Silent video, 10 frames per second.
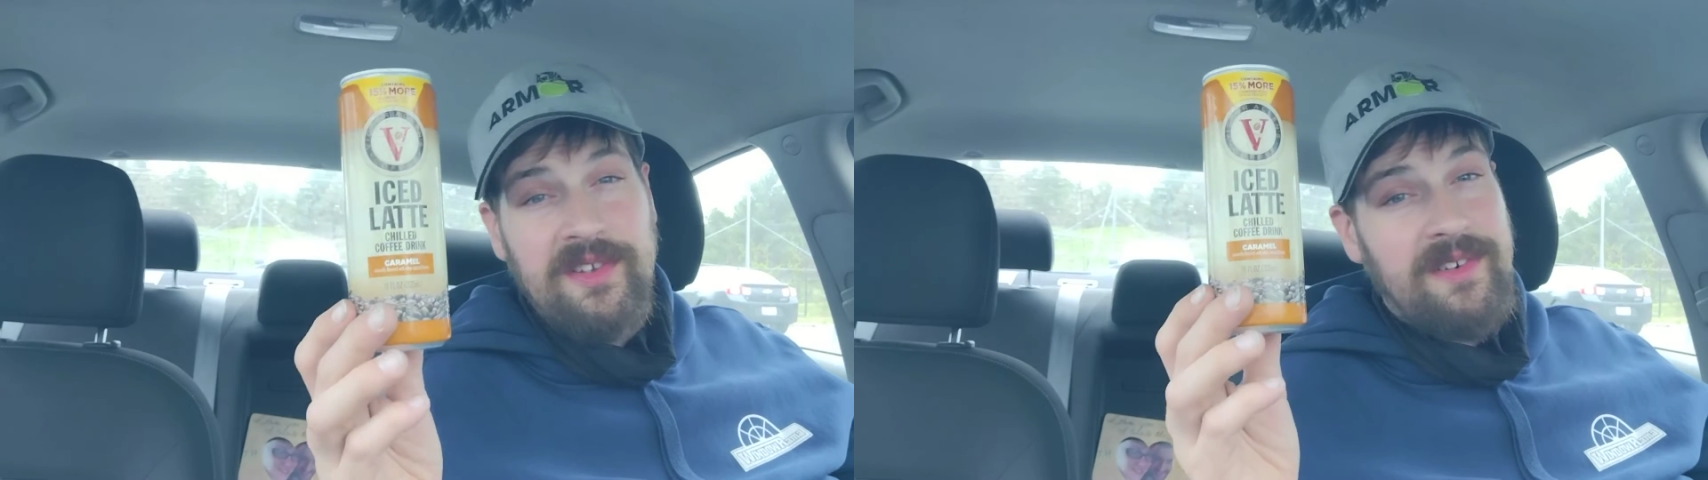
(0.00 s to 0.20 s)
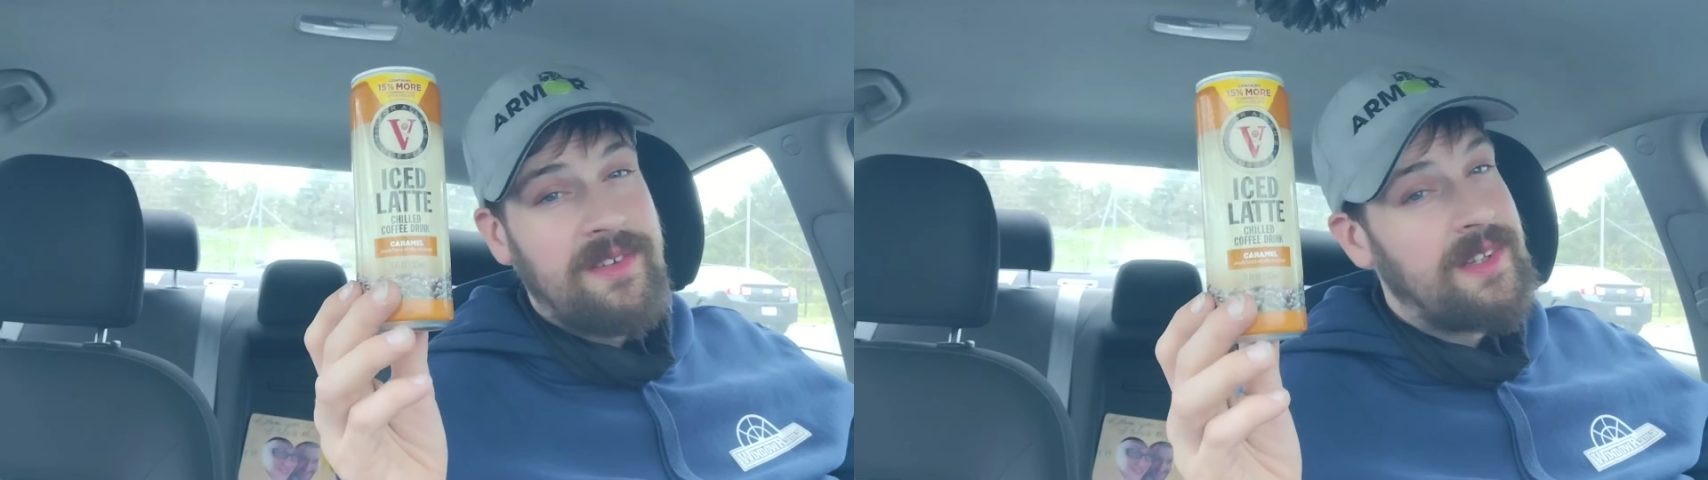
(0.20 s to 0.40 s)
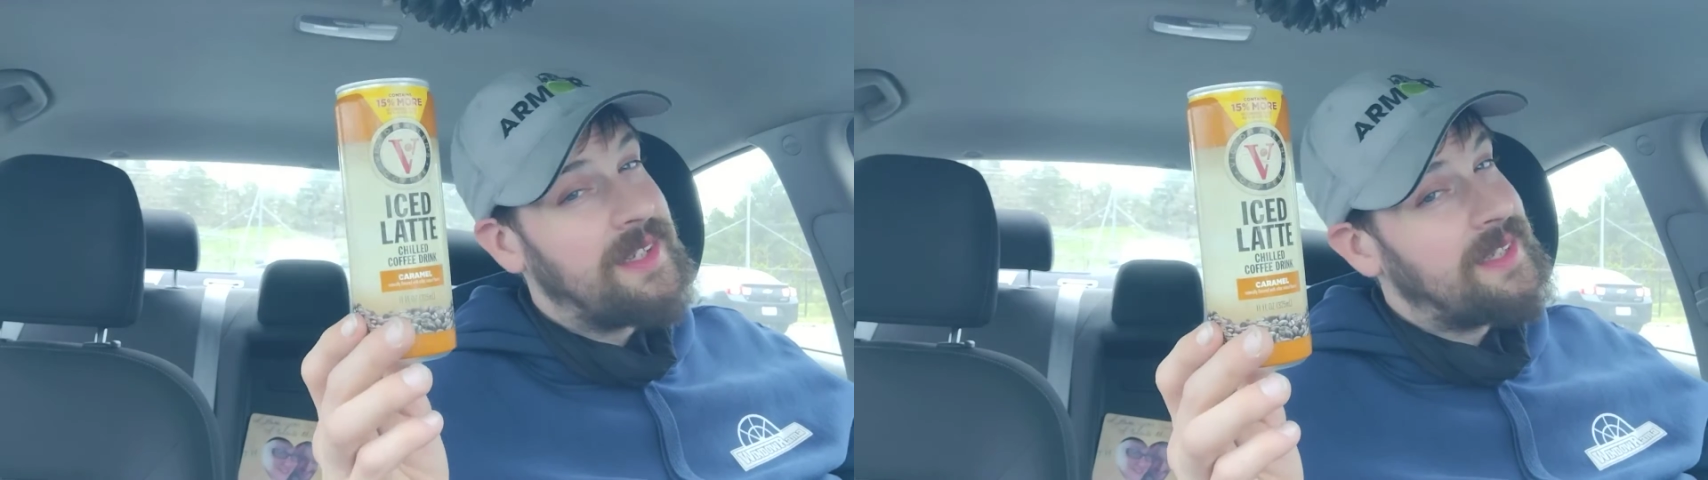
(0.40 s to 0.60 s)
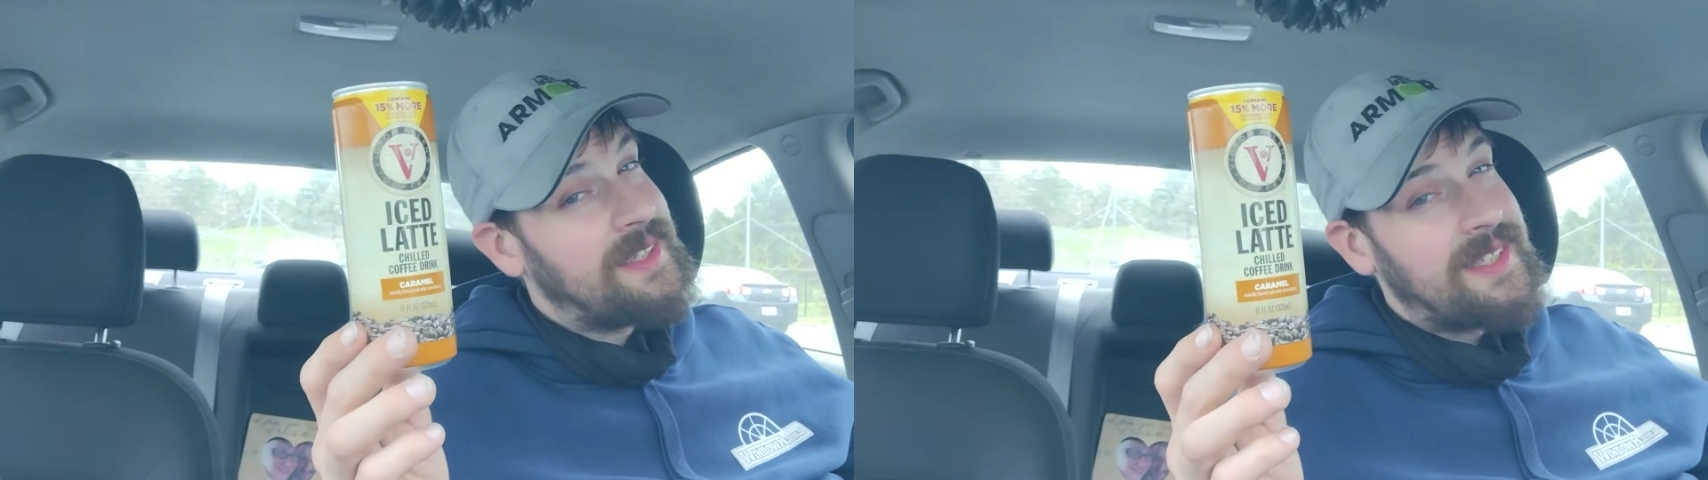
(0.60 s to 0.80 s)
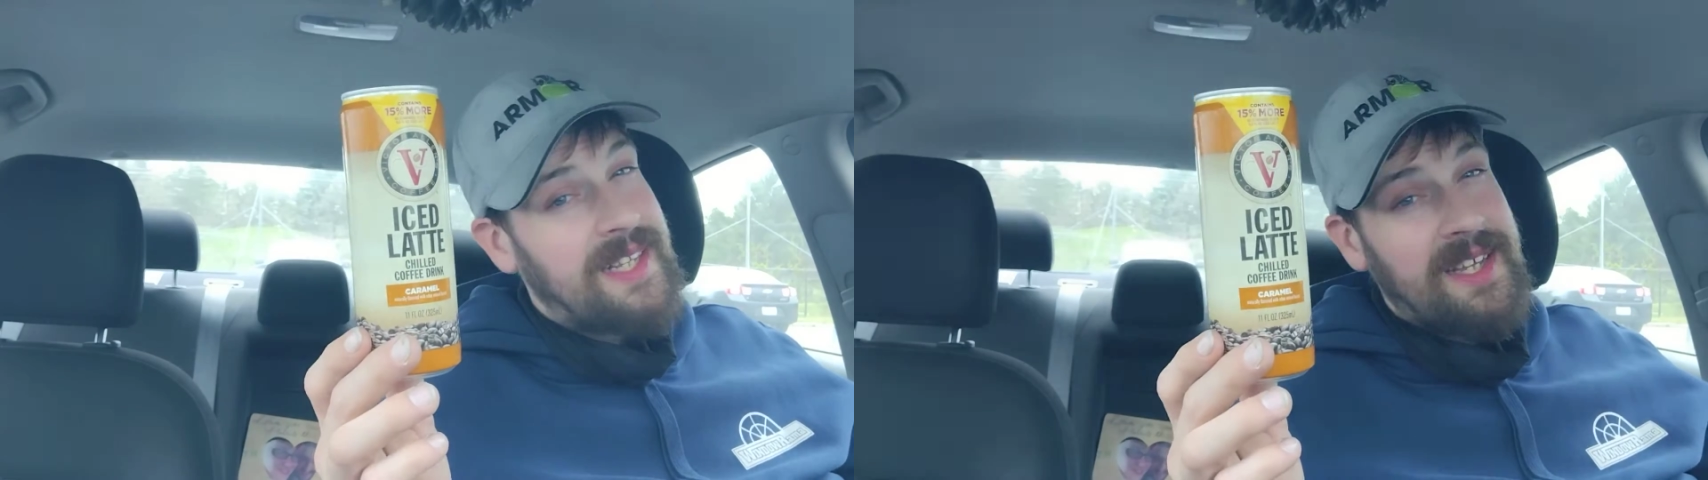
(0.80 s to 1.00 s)
And
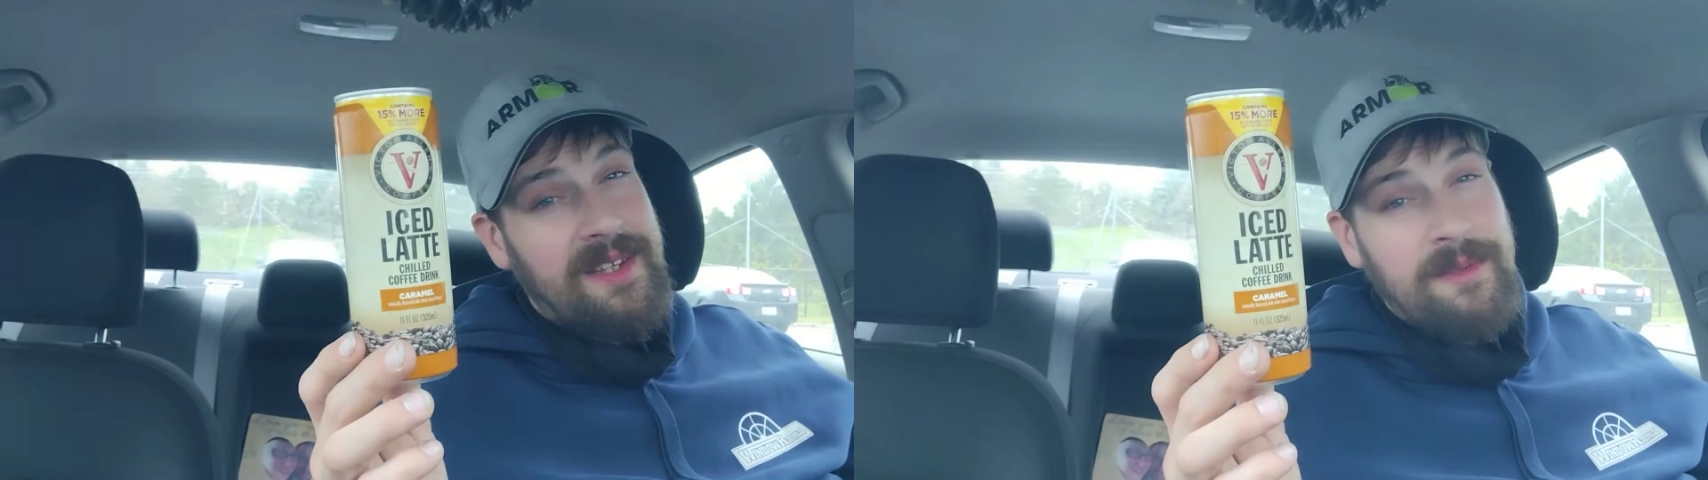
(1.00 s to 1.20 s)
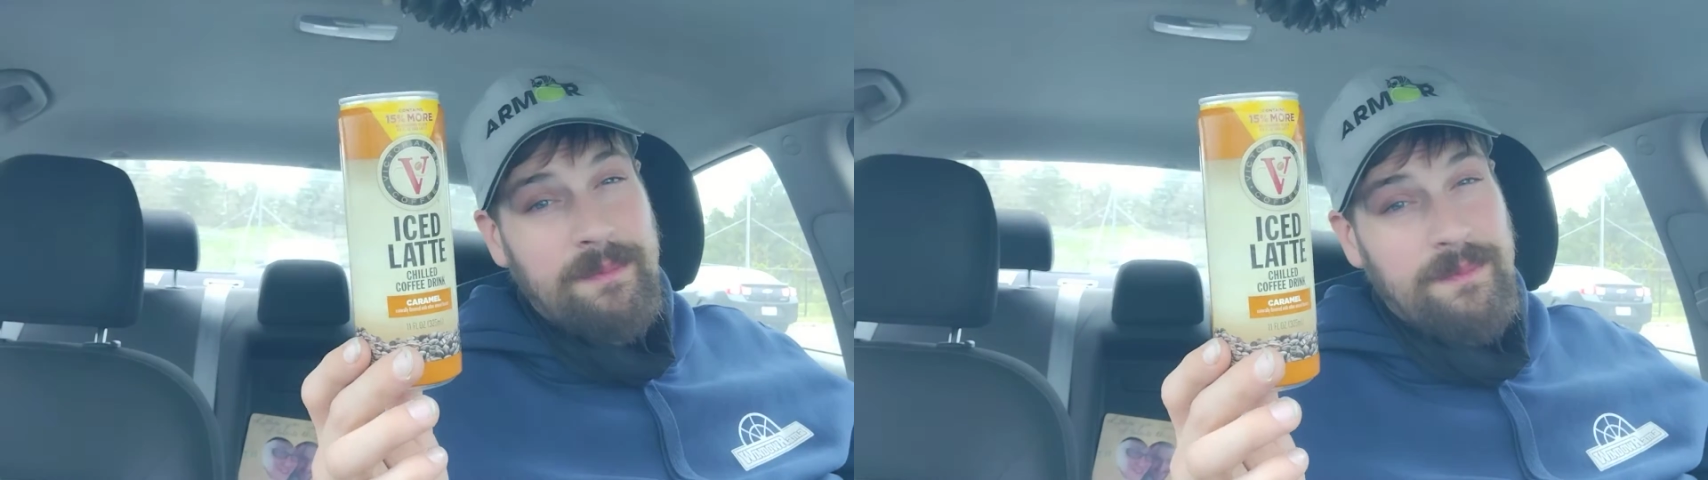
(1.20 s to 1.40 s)
hey,